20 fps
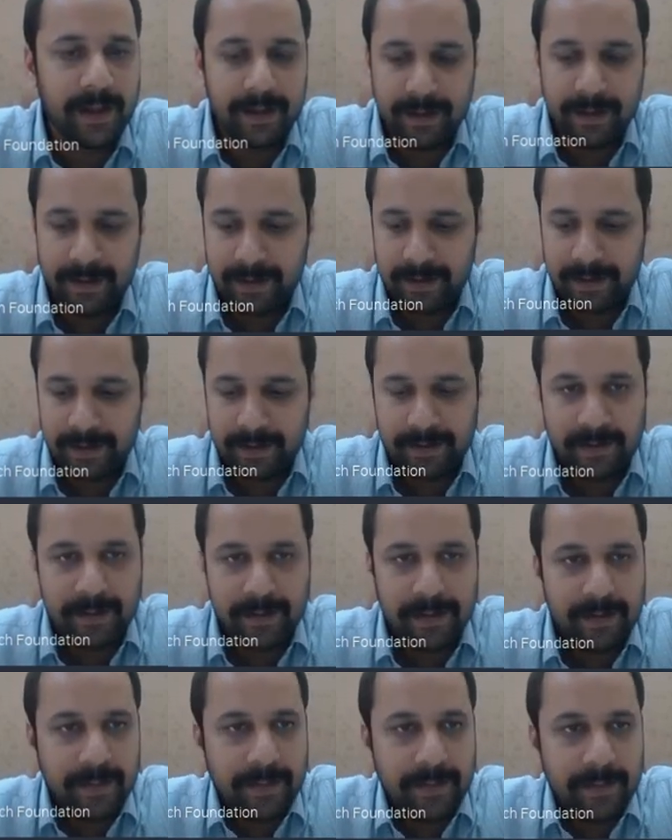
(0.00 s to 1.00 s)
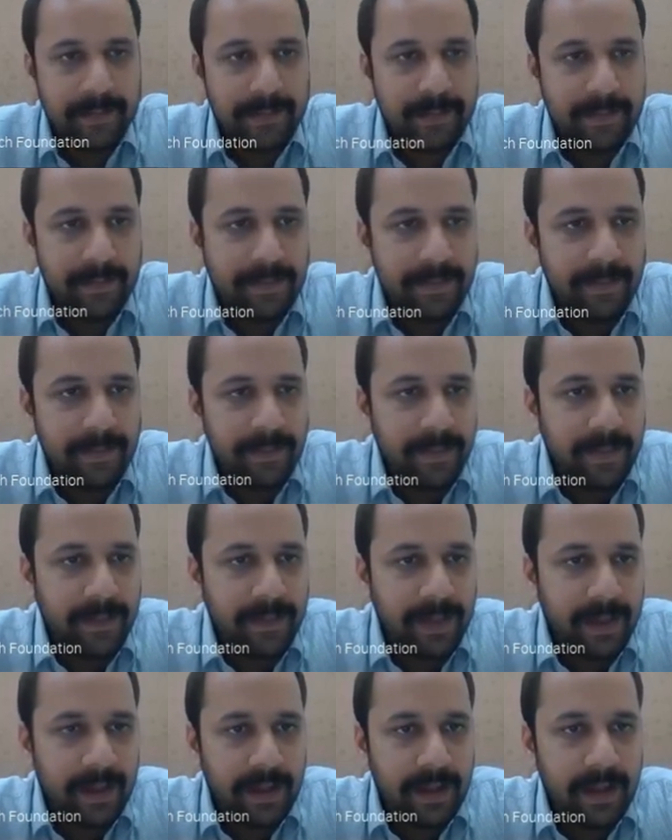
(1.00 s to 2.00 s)

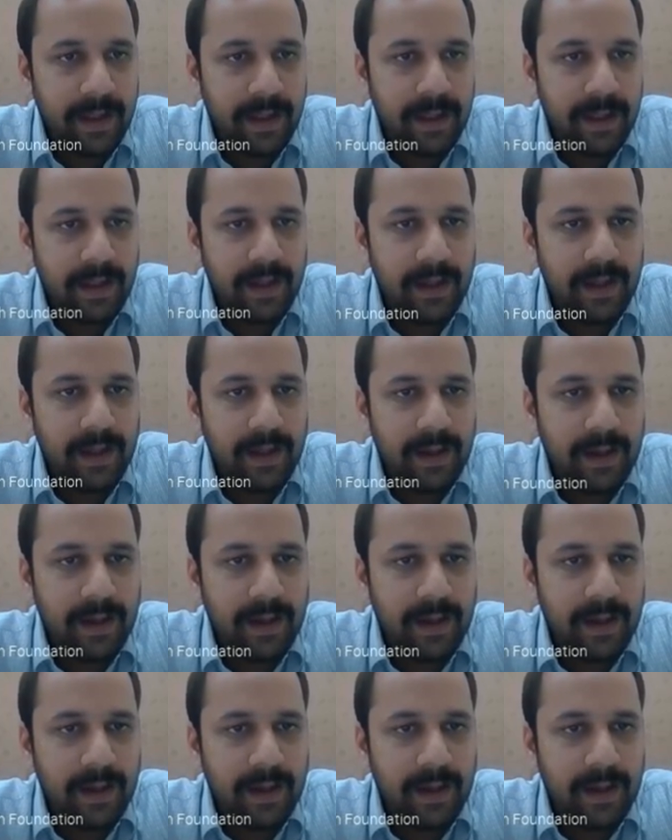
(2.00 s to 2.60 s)
(silence)